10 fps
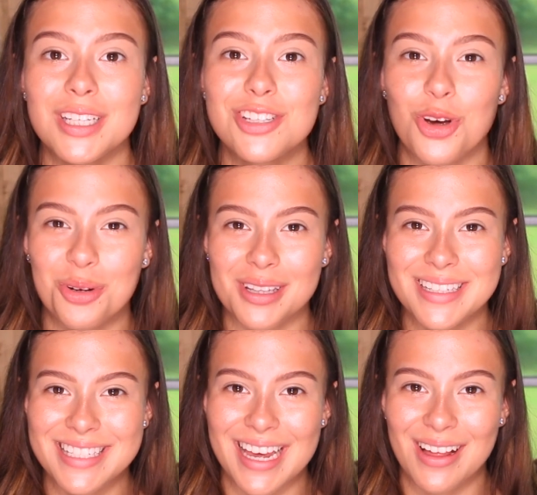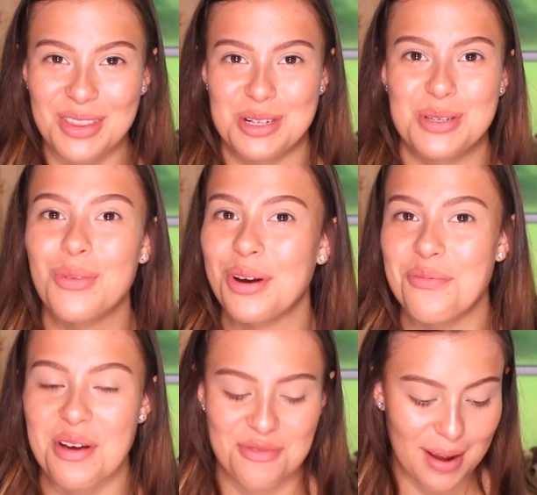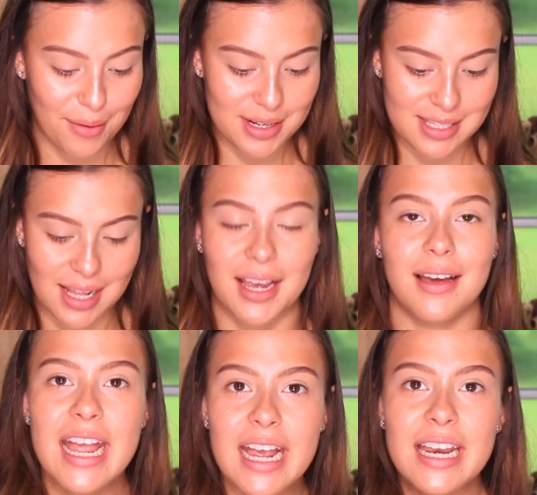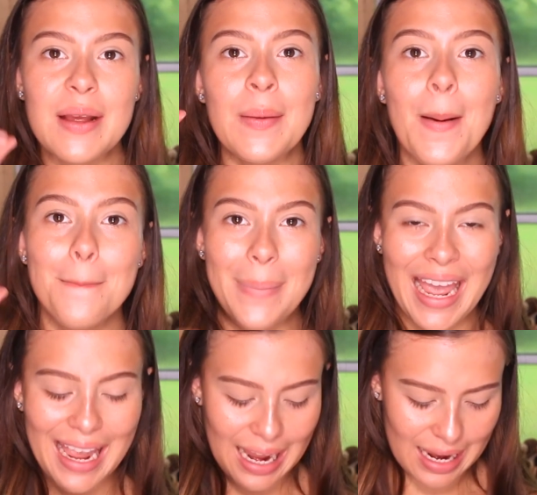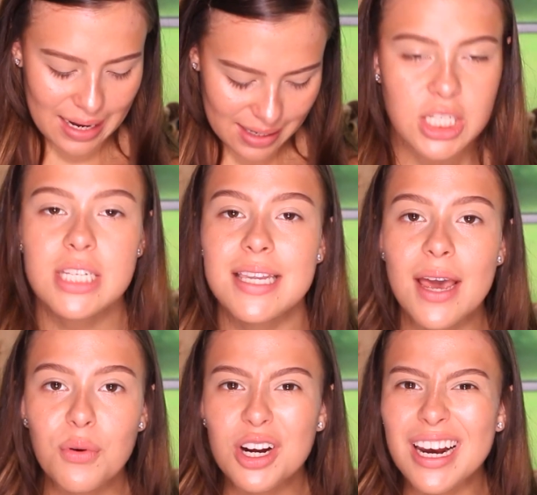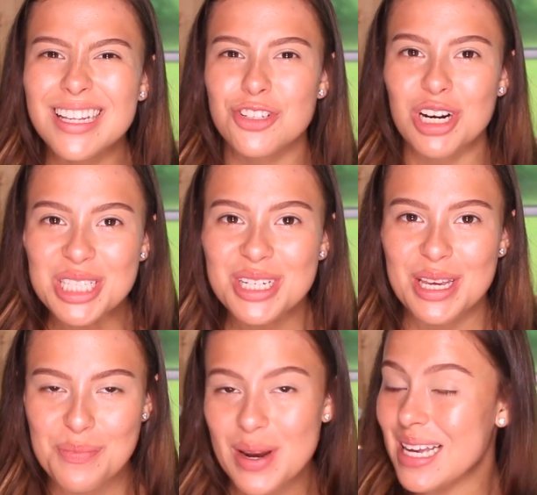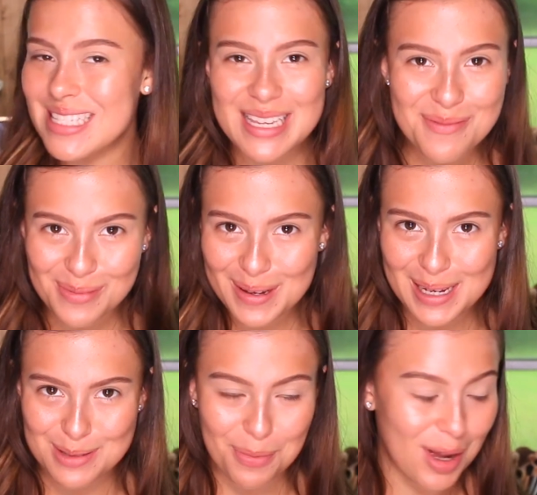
can totally tell there's one of my favorites, like hitting pan. Today we're gonna try to keep it as simple as